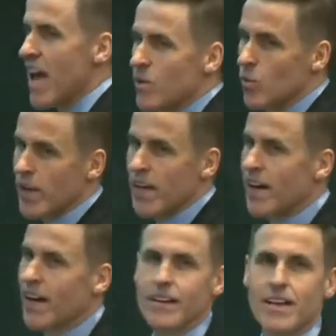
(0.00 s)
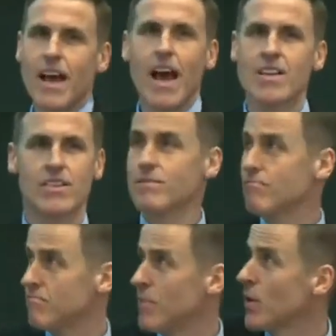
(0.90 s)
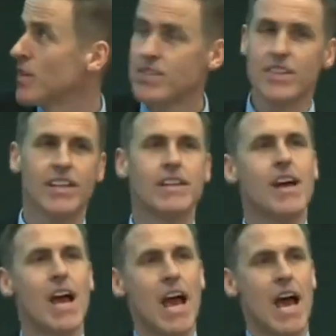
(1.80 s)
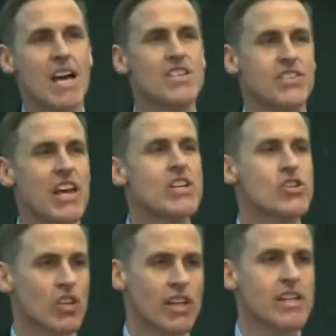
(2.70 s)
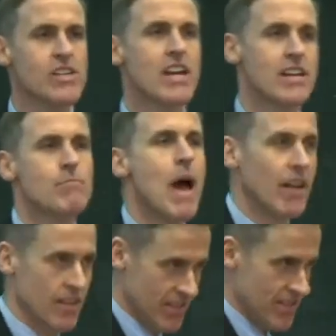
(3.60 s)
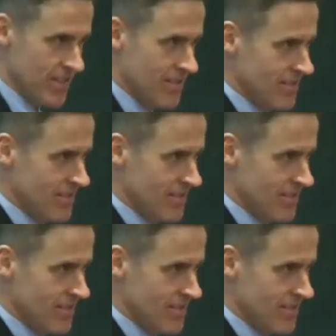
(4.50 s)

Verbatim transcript: and we are, as I you can see, essentially gender balanced,